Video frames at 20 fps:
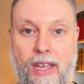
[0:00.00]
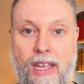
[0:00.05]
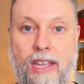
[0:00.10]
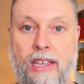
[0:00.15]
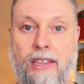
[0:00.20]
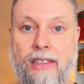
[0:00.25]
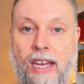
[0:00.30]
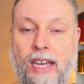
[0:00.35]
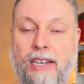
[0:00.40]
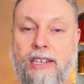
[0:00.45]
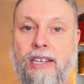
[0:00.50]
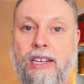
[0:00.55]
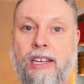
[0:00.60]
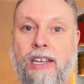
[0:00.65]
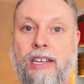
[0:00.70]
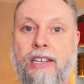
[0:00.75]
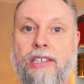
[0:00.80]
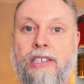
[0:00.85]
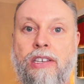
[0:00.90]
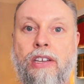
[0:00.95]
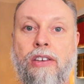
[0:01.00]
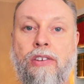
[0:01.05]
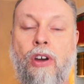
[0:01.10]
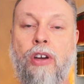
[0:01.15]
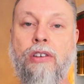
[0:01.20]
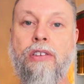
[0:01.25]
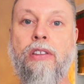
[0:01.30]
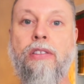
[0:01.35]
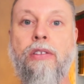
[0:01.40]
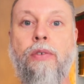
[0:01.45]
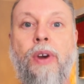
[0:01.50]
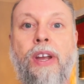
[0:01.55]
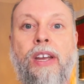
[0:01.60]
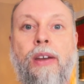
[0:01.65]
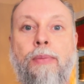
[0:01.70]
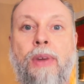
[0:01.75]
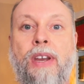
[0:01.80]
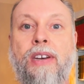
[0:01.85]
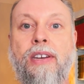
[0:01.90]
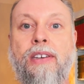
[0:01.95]
That is not the
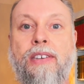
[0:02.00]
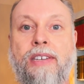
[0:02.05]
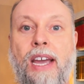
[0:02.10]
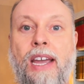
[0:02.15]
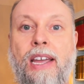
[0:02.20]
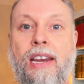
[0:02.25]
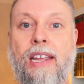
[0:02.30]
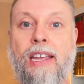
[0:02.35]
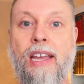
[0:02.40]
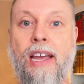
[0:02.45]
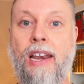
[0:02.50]
recommended daily